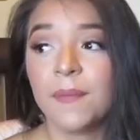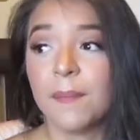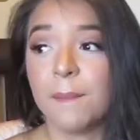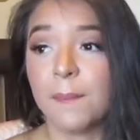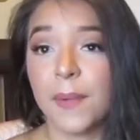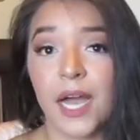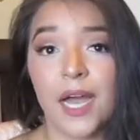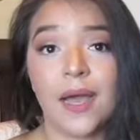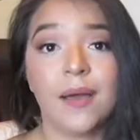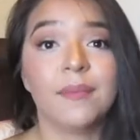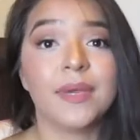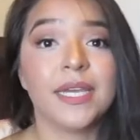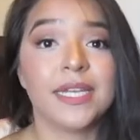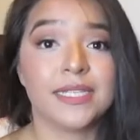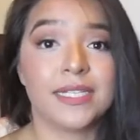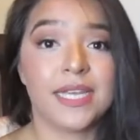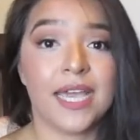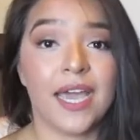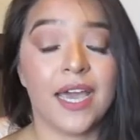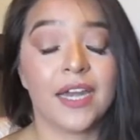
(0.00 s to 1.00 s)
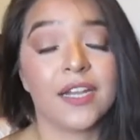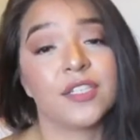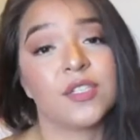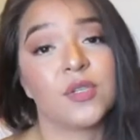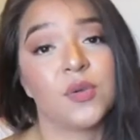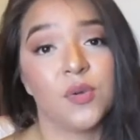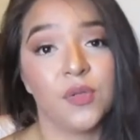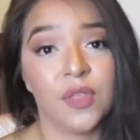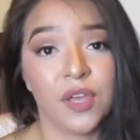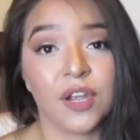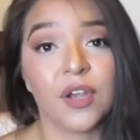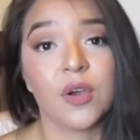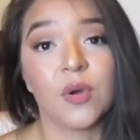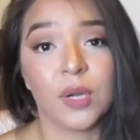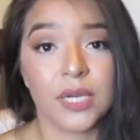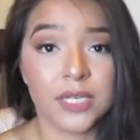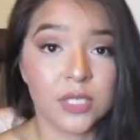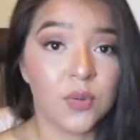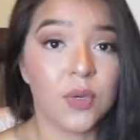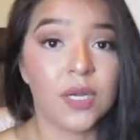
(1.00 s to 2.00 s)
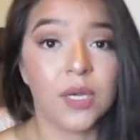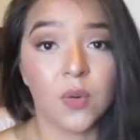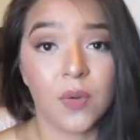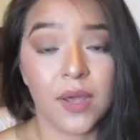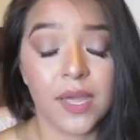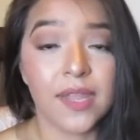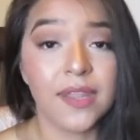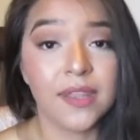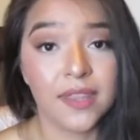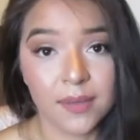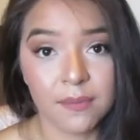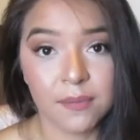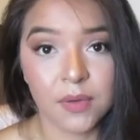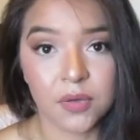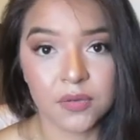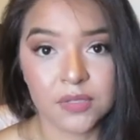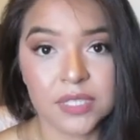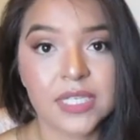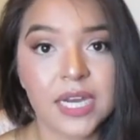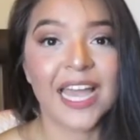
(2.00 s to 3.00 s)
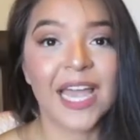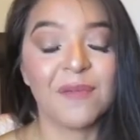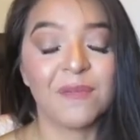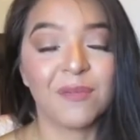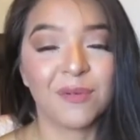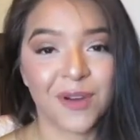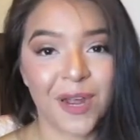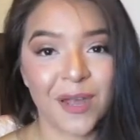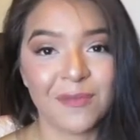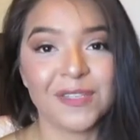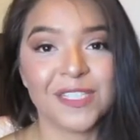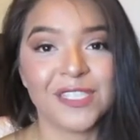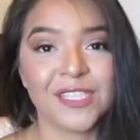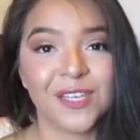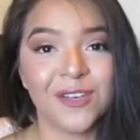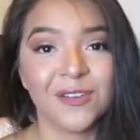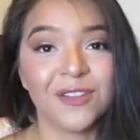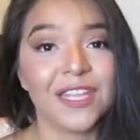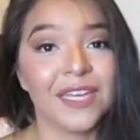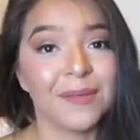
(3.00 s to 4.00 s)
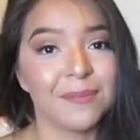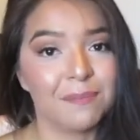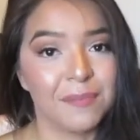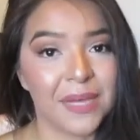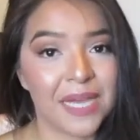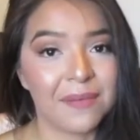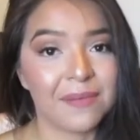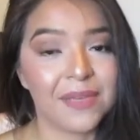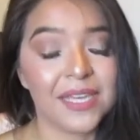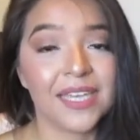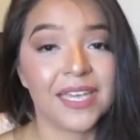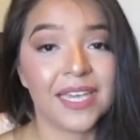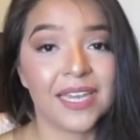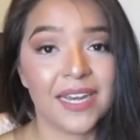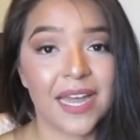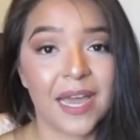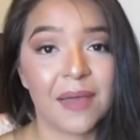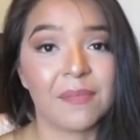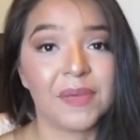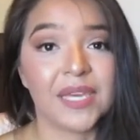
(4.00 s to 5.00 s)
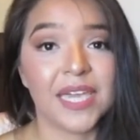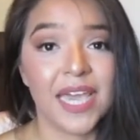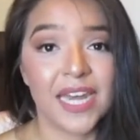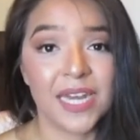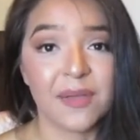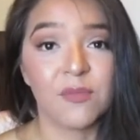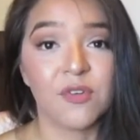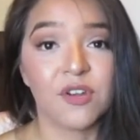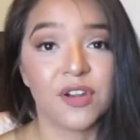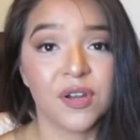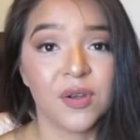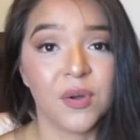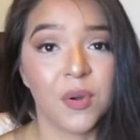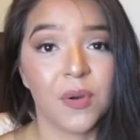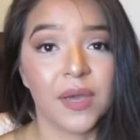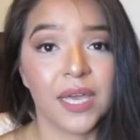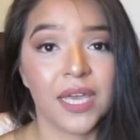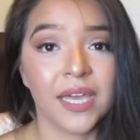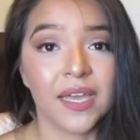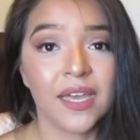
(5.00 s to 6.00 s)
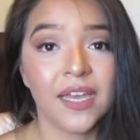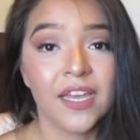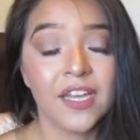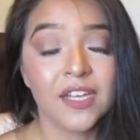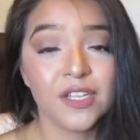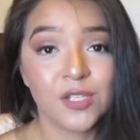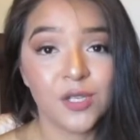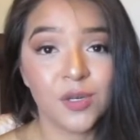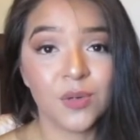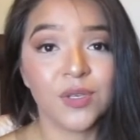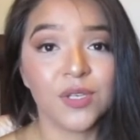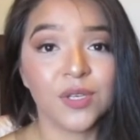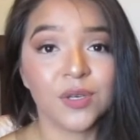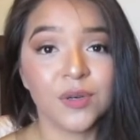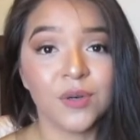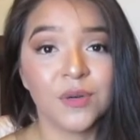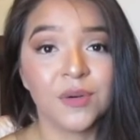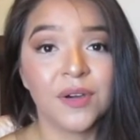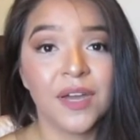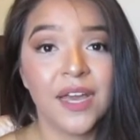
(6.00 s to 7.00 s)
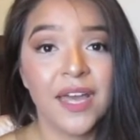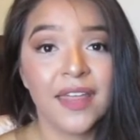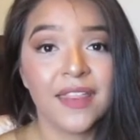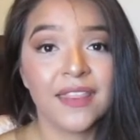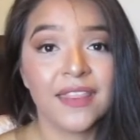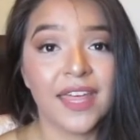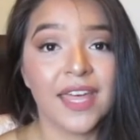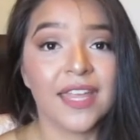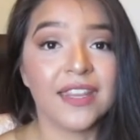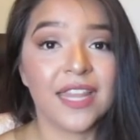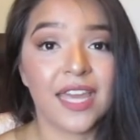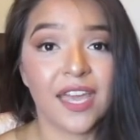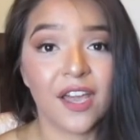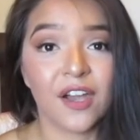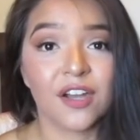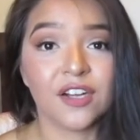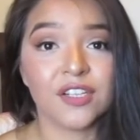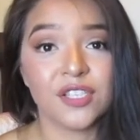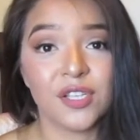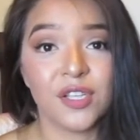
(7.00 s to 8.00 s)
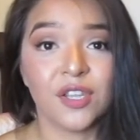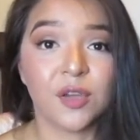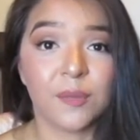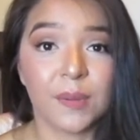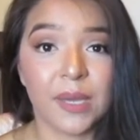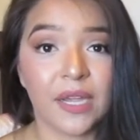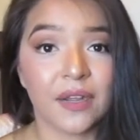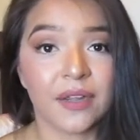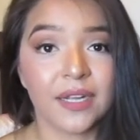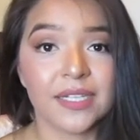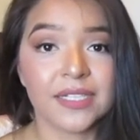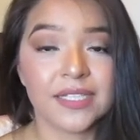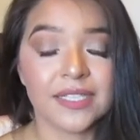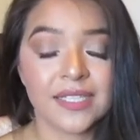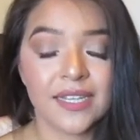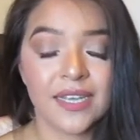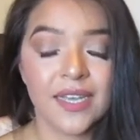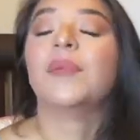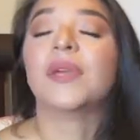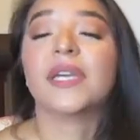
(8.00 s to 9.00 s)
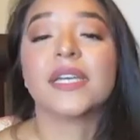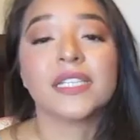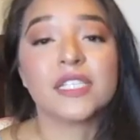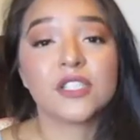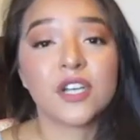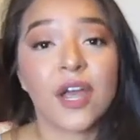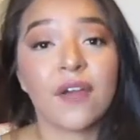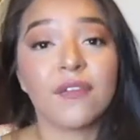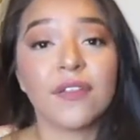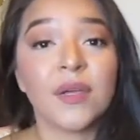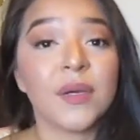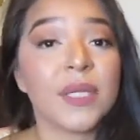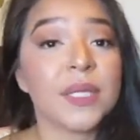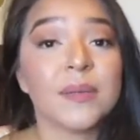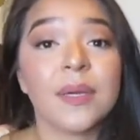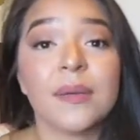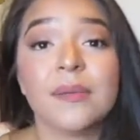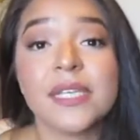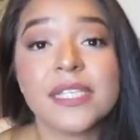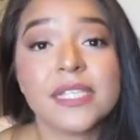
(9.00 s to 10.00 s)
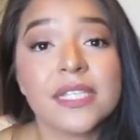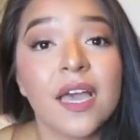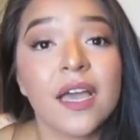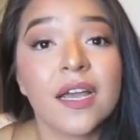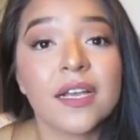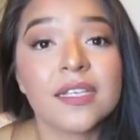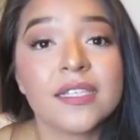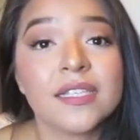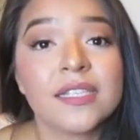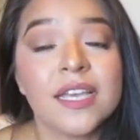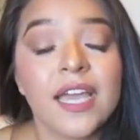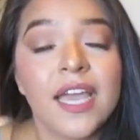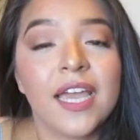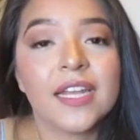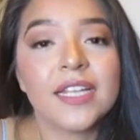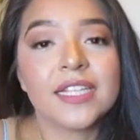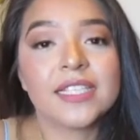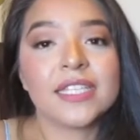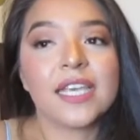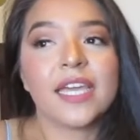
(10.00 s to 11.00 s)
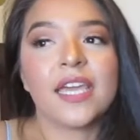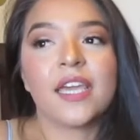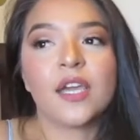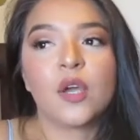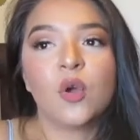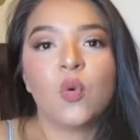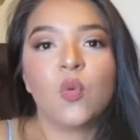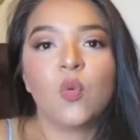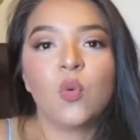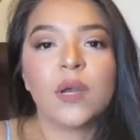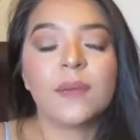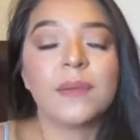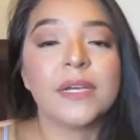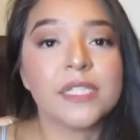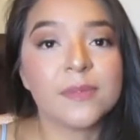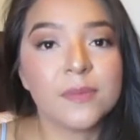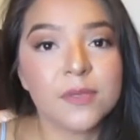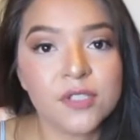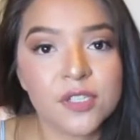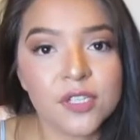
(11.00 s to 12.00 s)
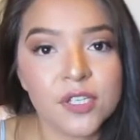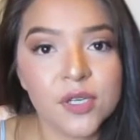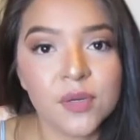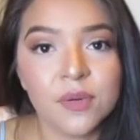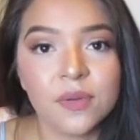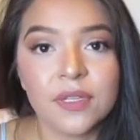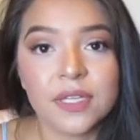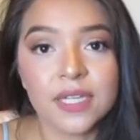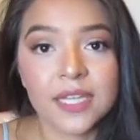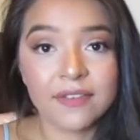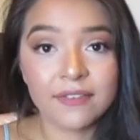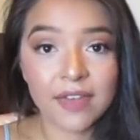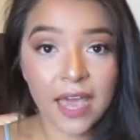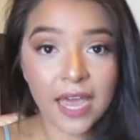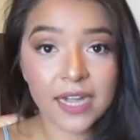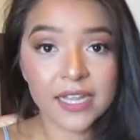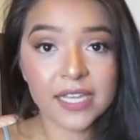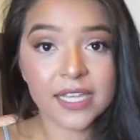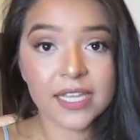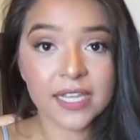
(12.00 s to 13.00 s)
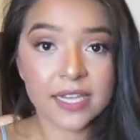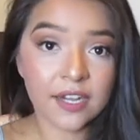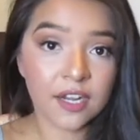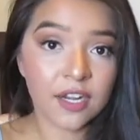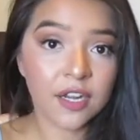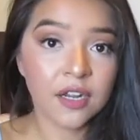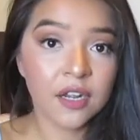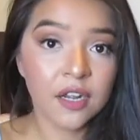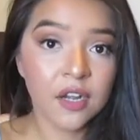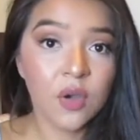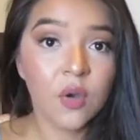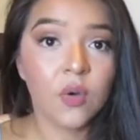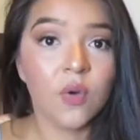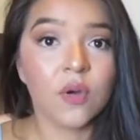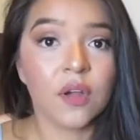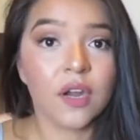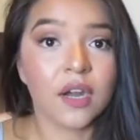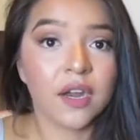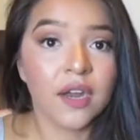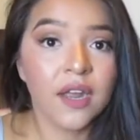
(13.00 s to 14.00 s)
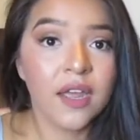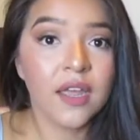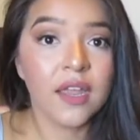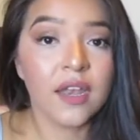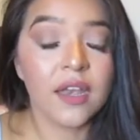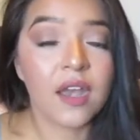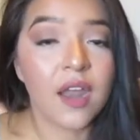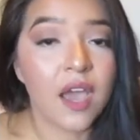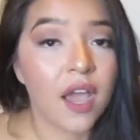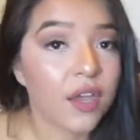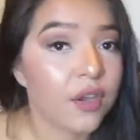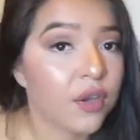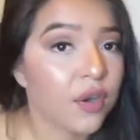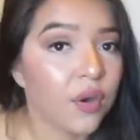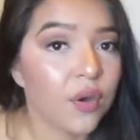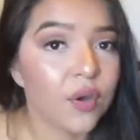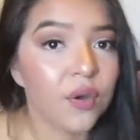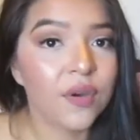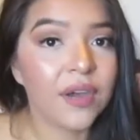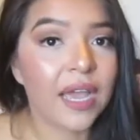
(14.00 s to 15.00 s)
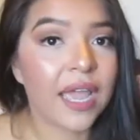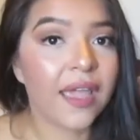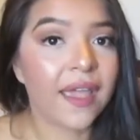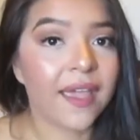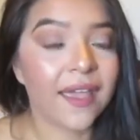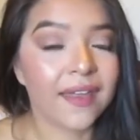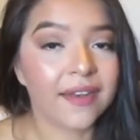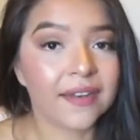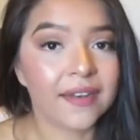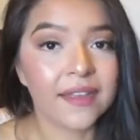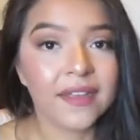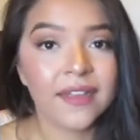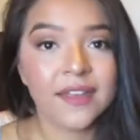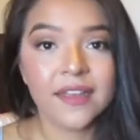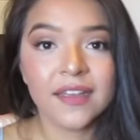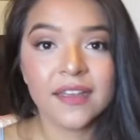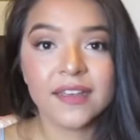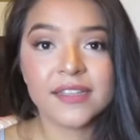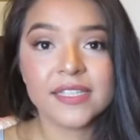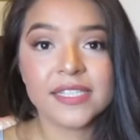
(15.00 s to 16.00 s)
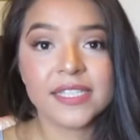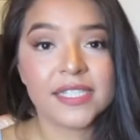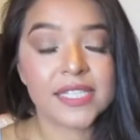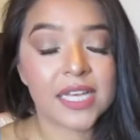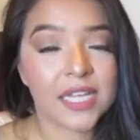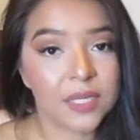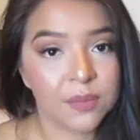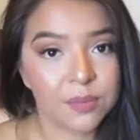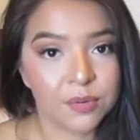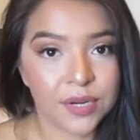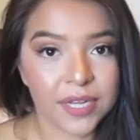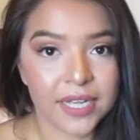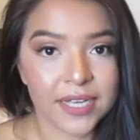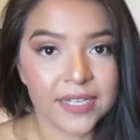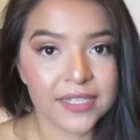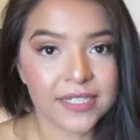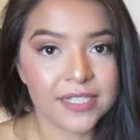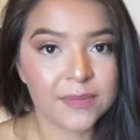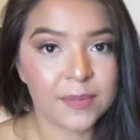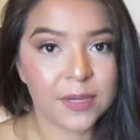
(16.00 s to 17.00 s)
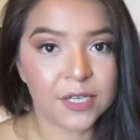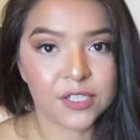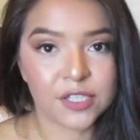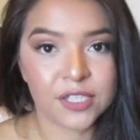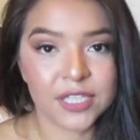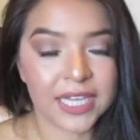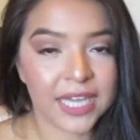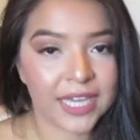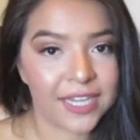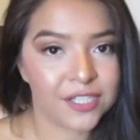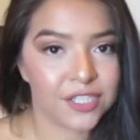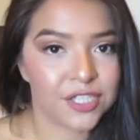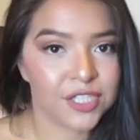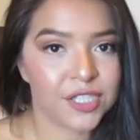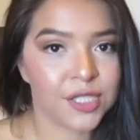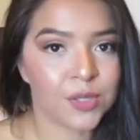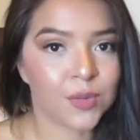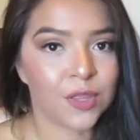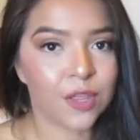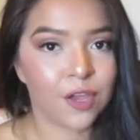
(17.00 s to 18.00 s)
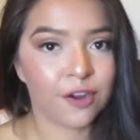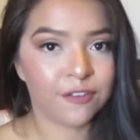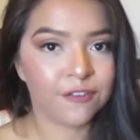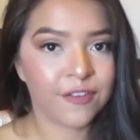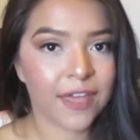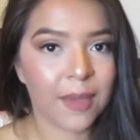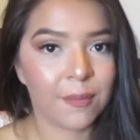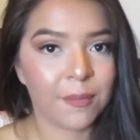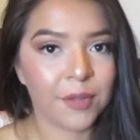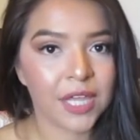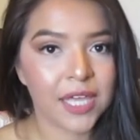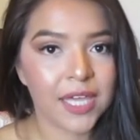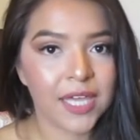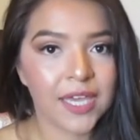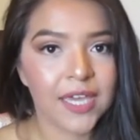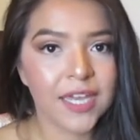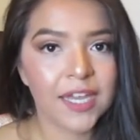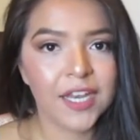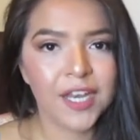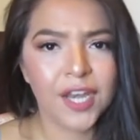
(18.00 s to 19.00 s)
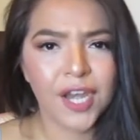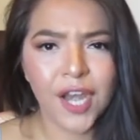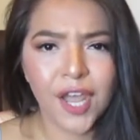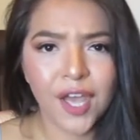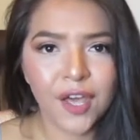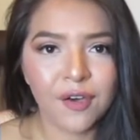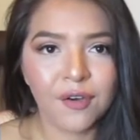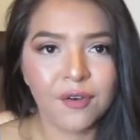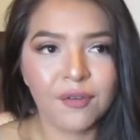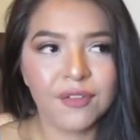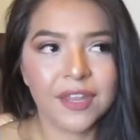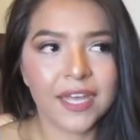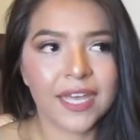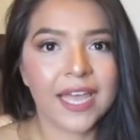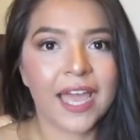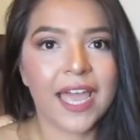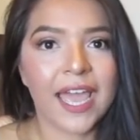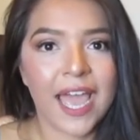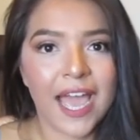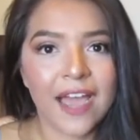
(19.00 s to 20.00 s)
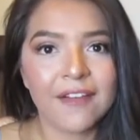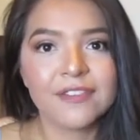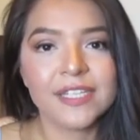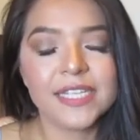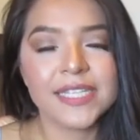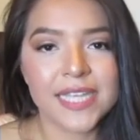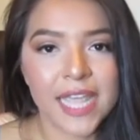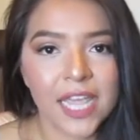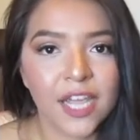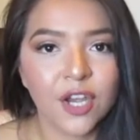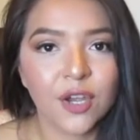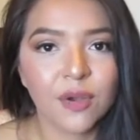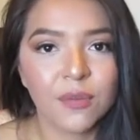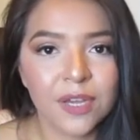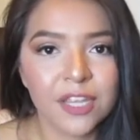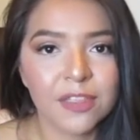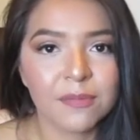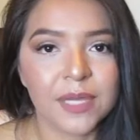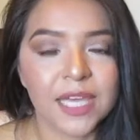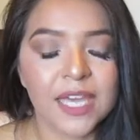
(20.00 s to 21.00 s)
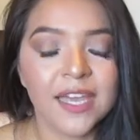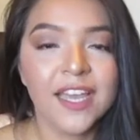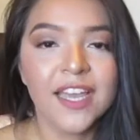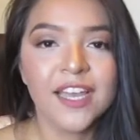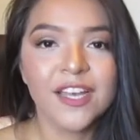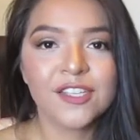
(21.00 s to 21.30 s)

Mom and dad is who they're going to annoy the most. I promise you that baby cannot be any more annoying to you than they are to their parents. Because traveling with a baby sucks. And it's like, what am I supposed to do? Leave Addie here? Or not go and celebrate special occasions with our family? No, like I have to take her with me.